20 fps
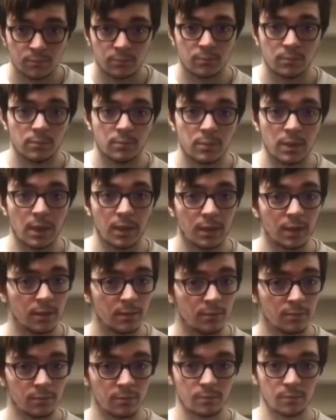And
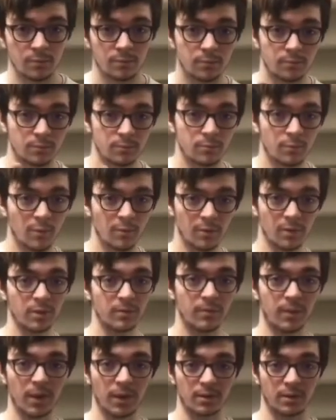remember,
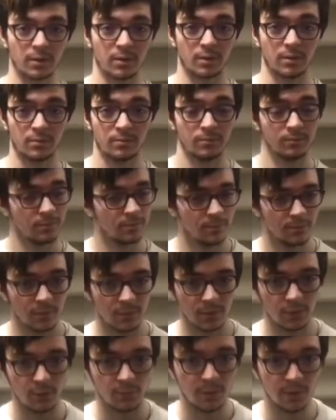bots, don't
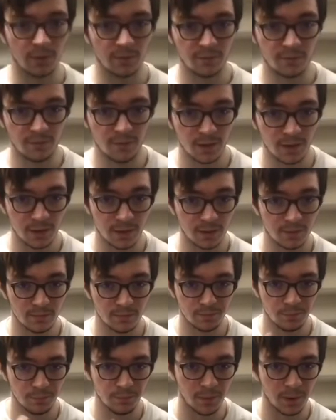be a fake,
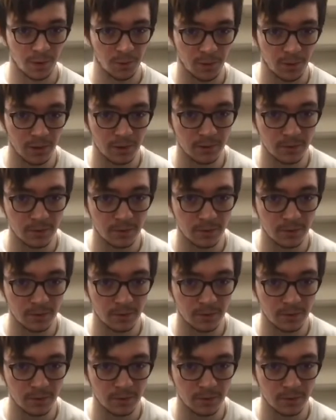be real.